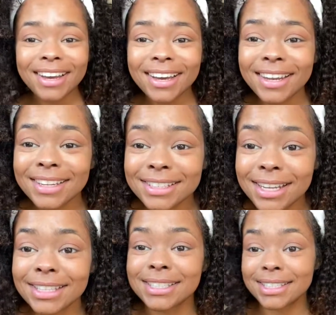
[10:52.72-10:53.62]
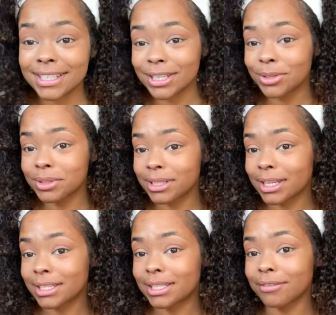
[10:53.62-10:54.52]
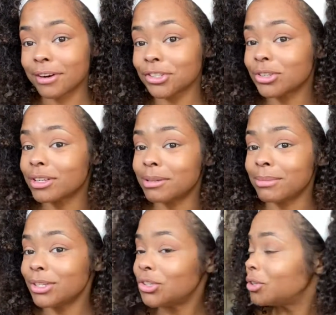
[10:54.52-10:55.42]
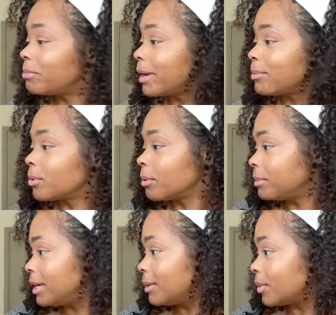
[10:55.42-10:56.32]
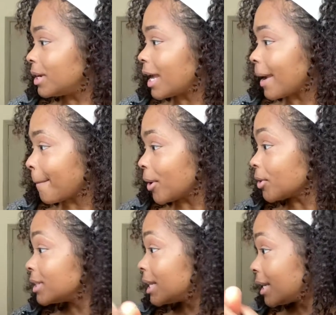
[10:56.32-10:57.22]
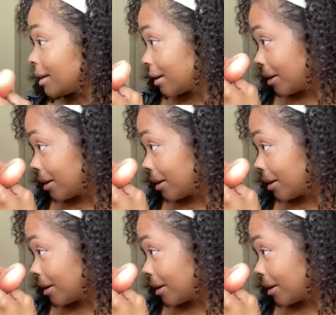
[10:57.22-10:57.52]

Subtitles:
It is nice to see you. It's nice to virtually meet you. Maybe we'll meet one day in person.